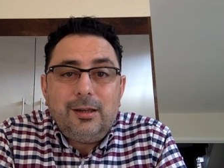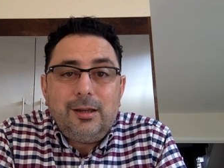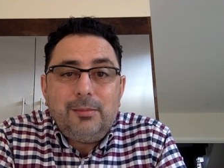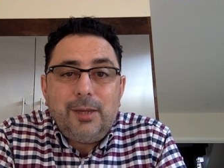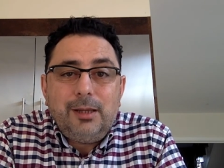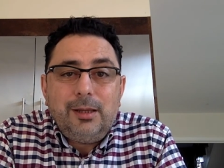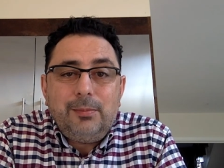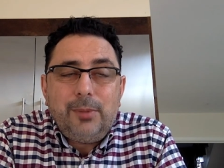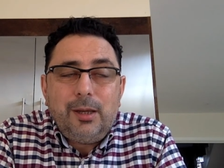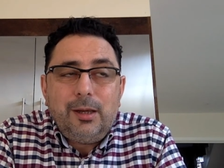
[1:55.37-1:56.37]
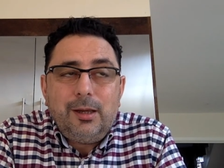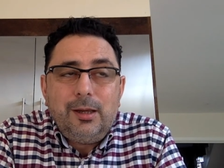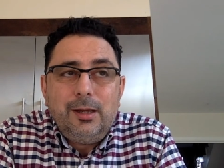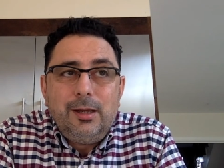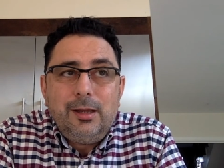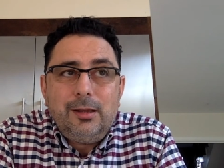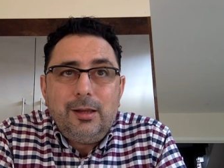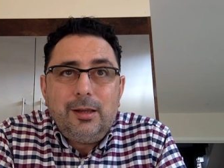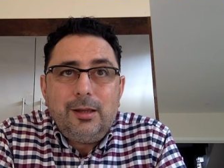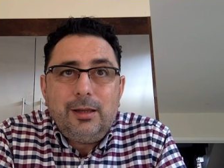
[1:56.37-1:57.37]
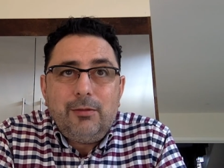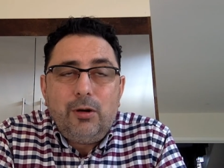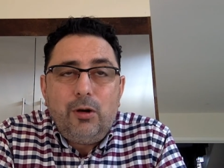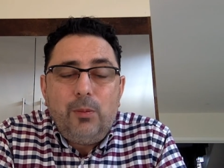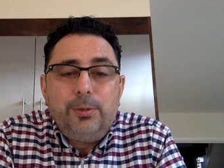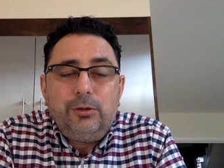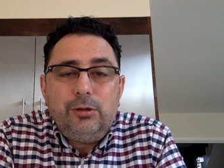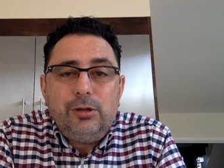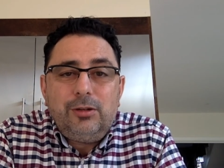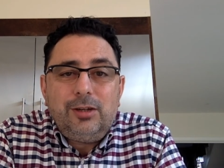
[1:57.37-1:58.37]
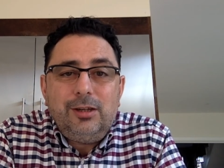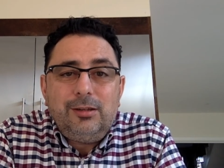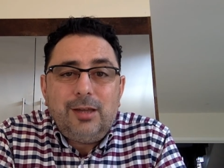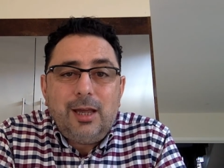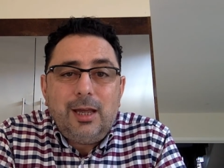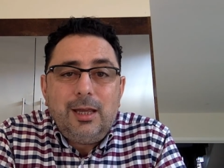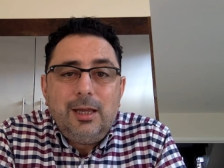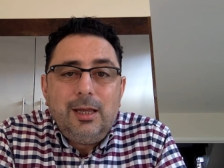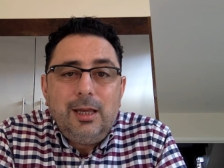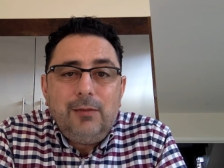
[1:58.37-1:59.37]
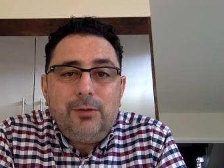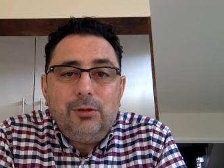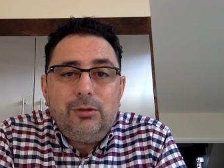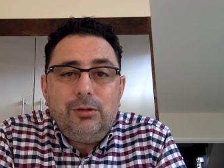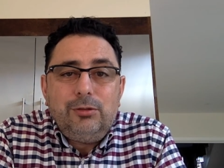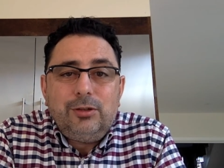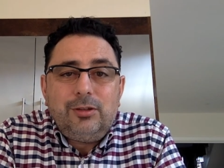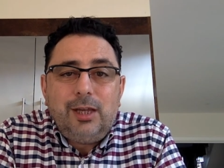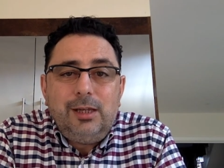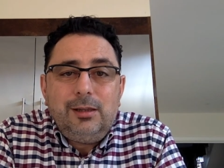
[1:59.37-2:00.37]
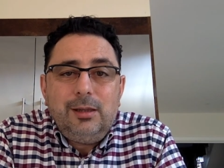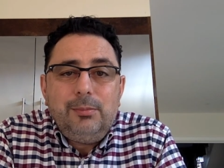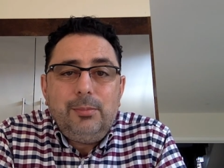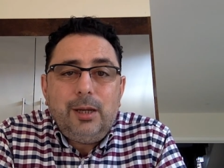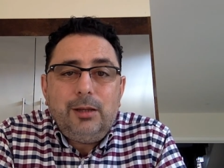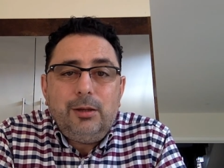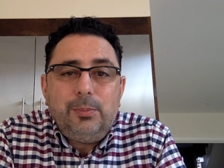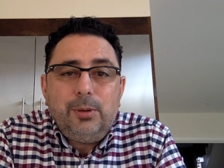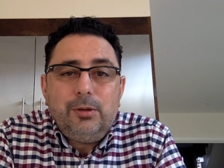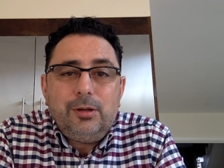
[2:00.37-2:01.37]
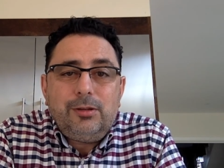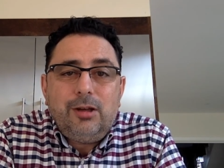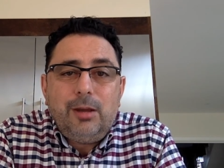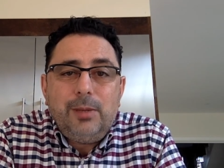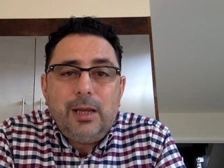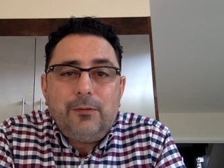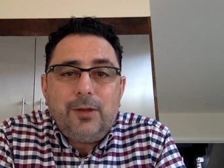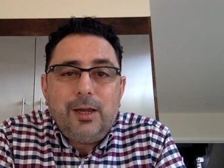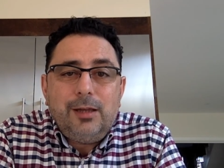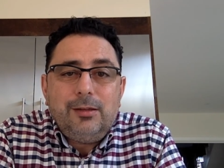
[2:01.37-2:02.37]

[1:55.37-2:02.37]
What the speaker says: and that there are opportunities there if you choose to take them and you put the time and effort in.